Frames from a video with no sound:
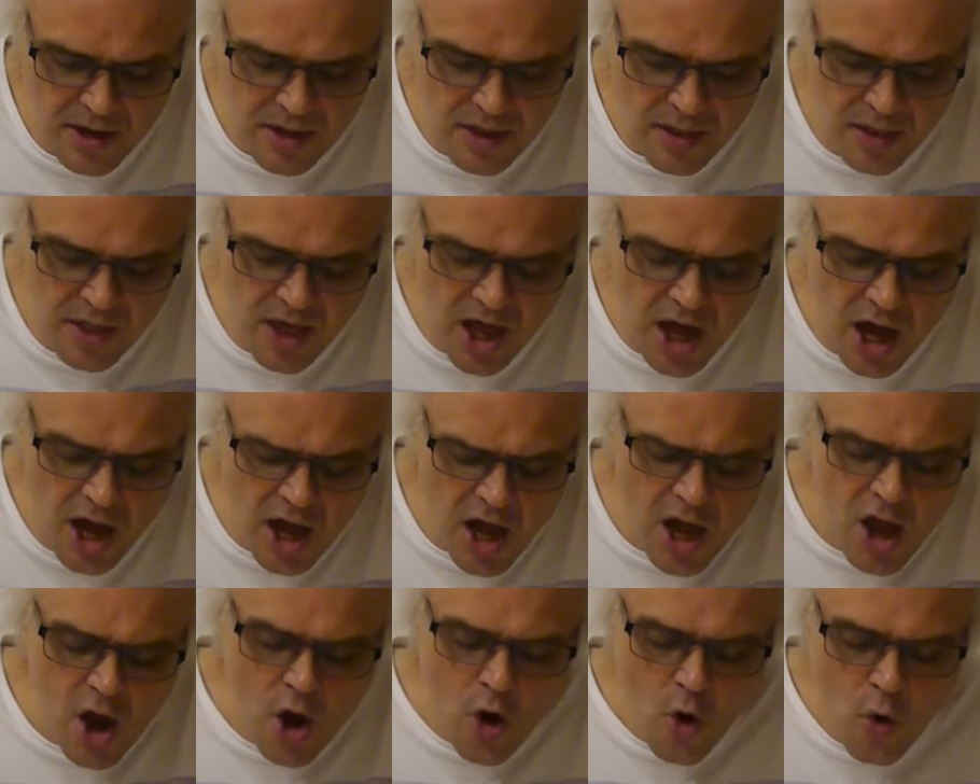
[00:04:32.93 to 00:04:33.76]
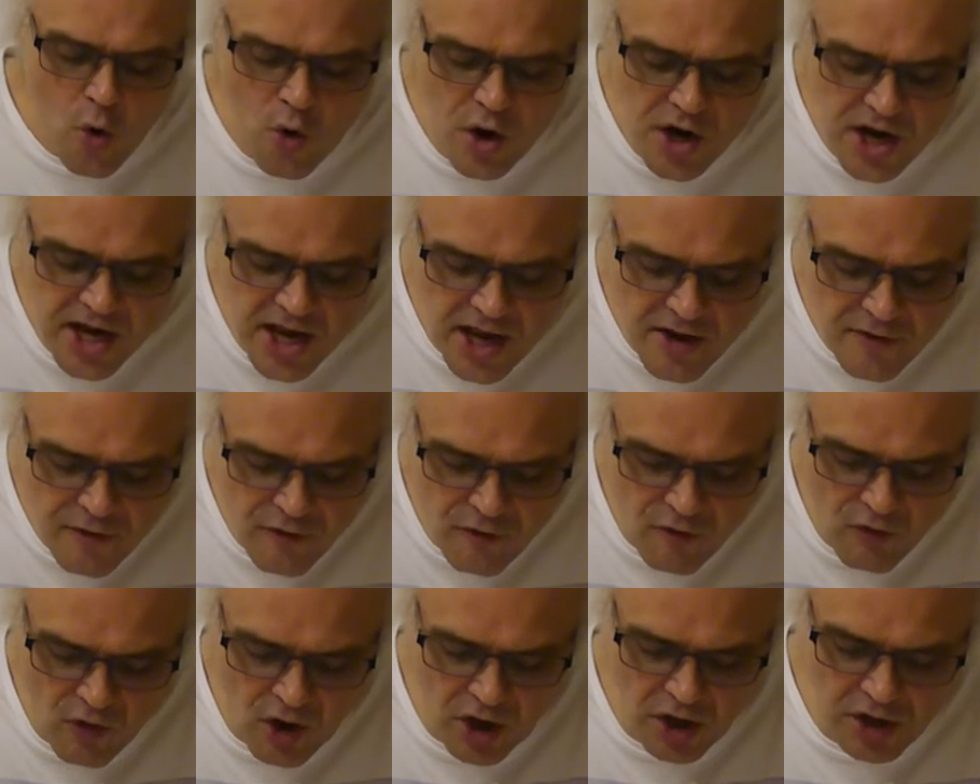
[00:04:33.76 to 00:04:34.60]
The who
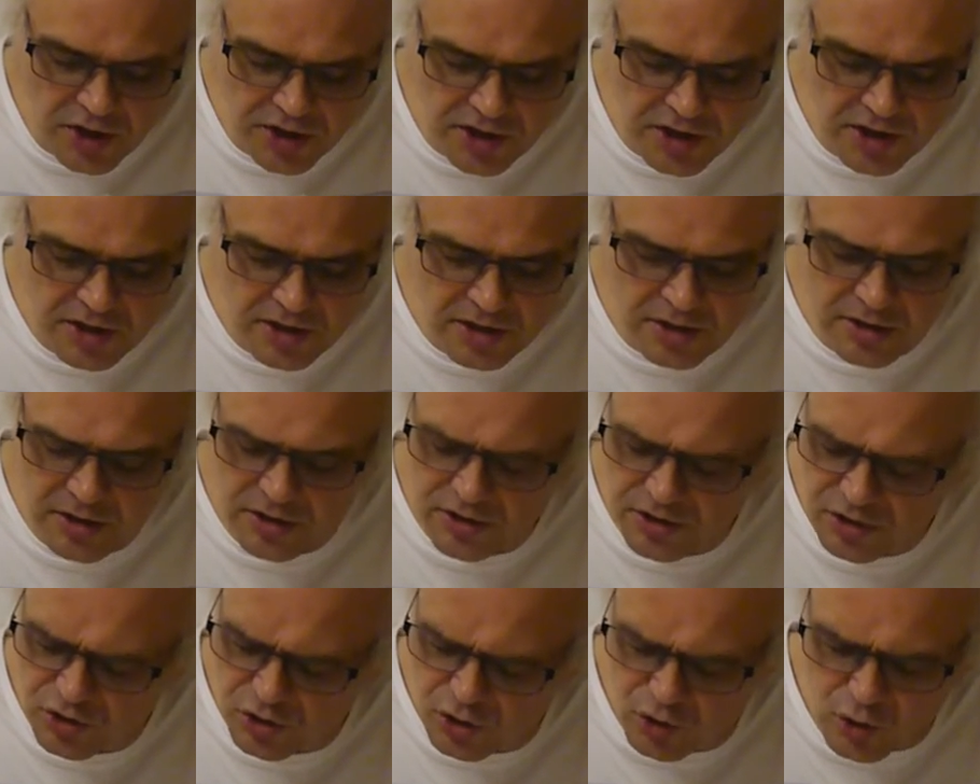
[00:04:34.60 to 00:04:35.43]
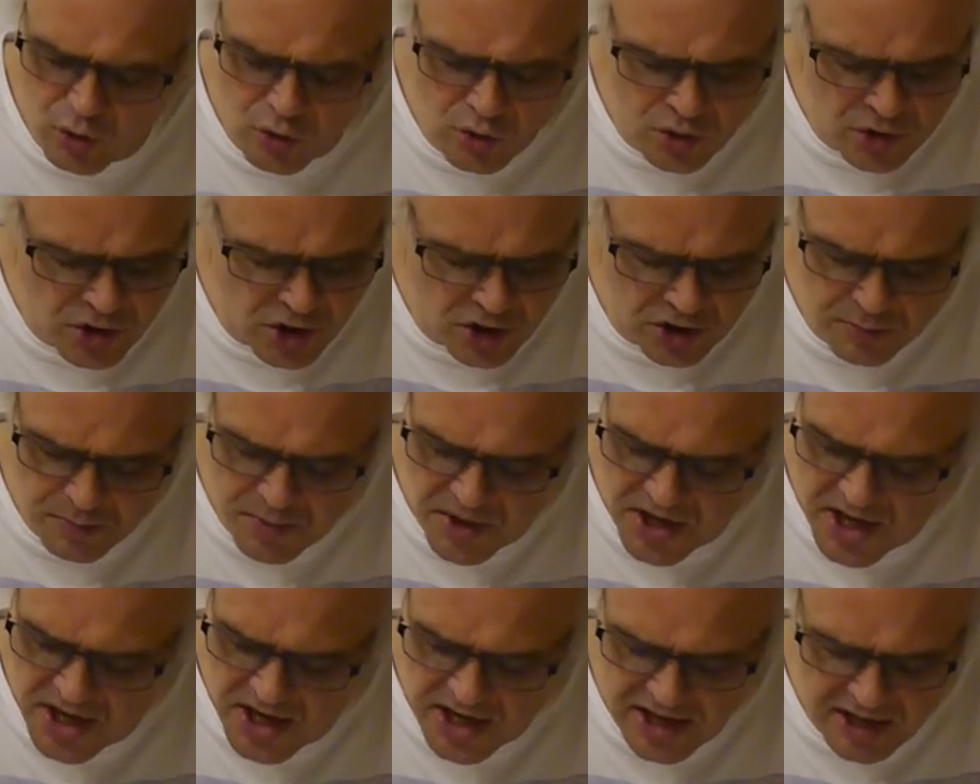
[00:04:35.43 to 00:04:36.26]
give one do not
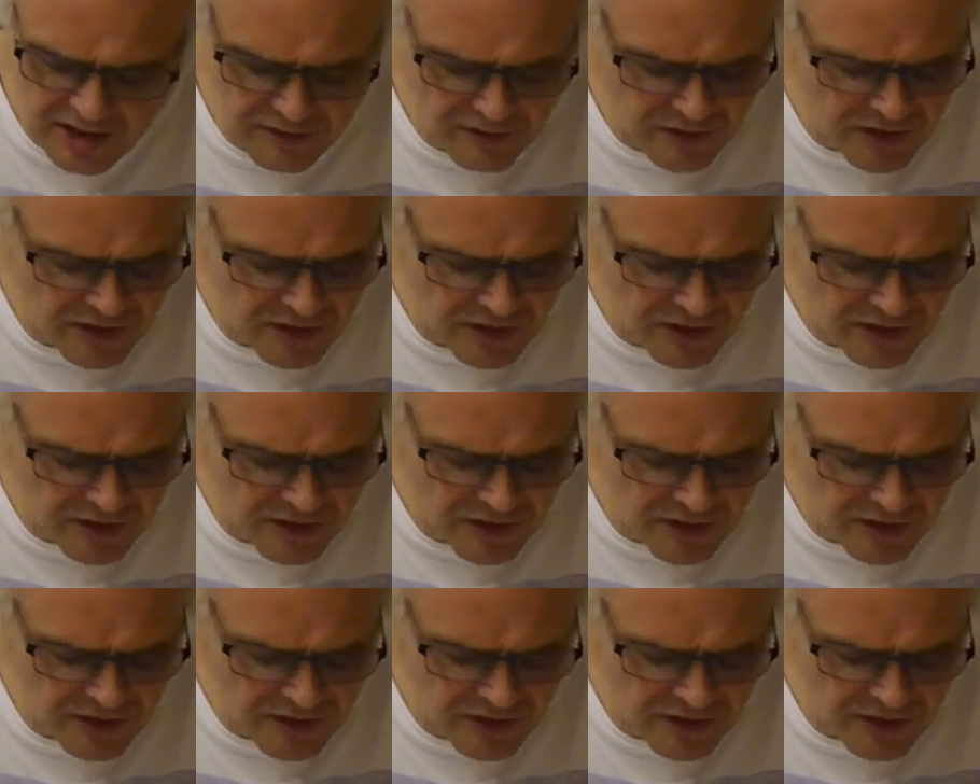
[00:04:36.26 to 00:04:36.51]
believe